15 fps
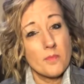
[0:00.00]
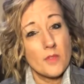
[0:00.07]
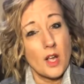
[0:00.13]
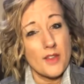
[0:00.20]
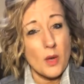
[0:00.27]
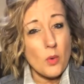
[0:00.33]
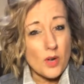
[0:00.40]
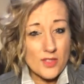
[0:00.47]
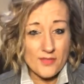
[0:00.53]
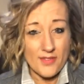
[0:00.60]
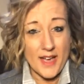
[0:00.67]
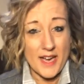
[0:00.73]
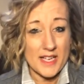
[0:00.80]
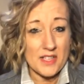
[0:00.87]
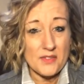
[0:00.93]
are they worth
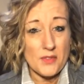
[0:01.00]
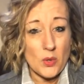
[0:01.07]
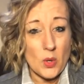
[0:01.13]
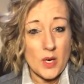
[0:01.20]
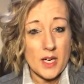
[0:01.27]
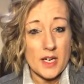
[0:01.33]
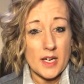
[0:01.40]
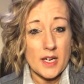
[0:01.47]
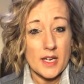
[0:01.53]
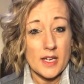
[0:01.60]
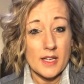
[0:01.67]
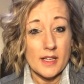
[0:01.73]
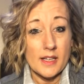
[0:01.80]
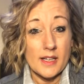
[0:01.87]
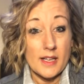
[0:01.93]
fighting for?
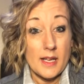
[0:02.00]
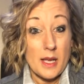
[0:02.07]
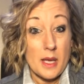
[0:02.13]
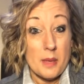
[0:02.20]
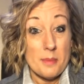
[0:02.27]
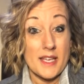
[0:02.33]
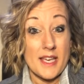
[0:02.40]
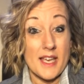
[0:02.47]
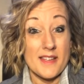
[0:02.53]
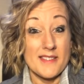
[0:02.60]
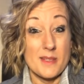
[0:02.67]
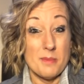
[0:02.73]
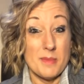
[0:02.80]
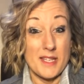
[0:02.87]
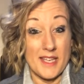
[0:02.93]
Because
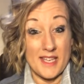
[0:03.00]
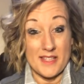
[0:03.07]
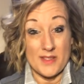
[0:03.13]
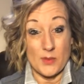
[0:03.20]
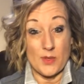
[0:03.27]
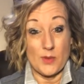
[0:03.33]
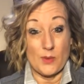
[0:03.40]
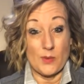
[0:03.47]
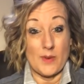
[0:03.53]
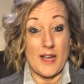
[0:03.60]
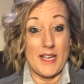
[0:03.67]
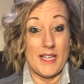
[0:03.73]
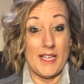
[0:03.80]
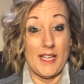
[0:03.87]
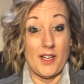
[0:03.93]
it begins with
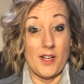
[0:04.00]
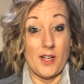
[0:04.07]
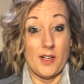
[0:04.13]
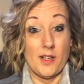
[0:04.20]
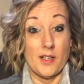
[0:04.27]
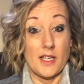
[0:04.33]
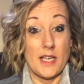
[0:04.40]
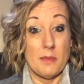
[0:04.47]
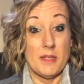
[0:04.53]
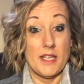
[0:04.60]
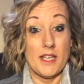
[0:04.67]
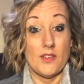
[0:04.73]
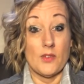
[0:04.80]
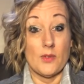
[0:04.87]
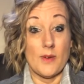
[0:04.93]
right here. It
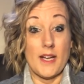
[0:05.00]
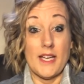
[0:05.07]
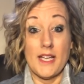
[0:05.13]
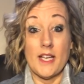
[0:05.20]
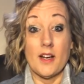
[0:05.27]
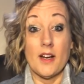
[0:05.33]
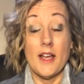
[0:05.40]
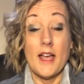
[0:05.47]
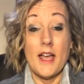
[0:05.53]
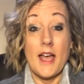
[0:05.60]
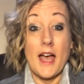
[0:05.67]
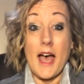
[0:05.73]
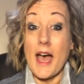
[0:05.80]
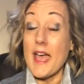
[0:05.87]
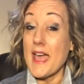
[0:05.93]
begins right here.
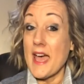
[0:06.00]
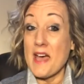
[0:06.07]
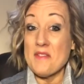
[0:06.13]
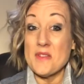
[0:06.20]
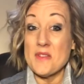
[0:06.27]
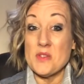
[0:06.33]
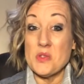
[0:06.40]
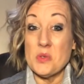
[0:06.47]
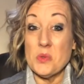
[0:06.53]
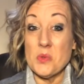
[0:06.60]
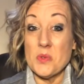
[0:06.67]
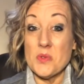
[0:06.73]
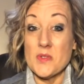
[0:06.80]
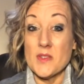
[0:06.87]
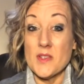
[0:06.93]
I have the
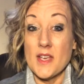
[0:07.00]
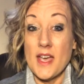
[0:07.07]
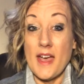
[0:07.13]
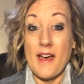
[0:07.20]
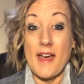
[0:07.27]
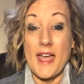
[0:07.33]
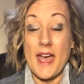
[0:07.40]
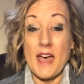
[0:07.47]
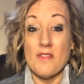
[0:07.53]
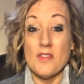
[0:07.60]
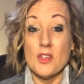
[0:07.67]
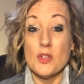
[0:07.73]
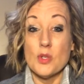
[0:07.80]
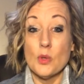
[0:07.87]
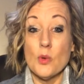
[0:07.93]
tools. I
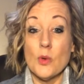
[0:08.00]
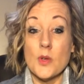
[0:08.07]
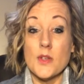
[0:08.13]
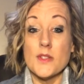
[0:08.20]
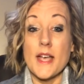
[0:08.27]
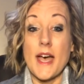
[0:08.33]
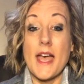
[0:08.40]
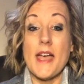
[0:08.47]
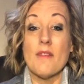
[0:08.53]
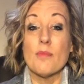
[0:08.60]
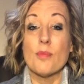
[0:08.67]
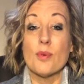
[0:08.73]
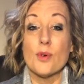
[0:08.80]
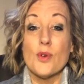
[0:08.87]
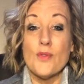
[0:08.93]
have
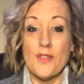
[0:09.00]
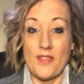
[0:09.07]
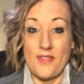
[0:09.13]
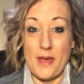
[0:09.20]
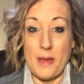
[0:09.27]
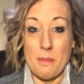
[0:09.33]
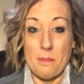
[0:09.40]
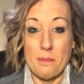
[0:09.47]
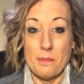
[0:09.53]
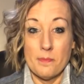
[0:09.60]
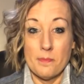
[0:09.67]
proven them.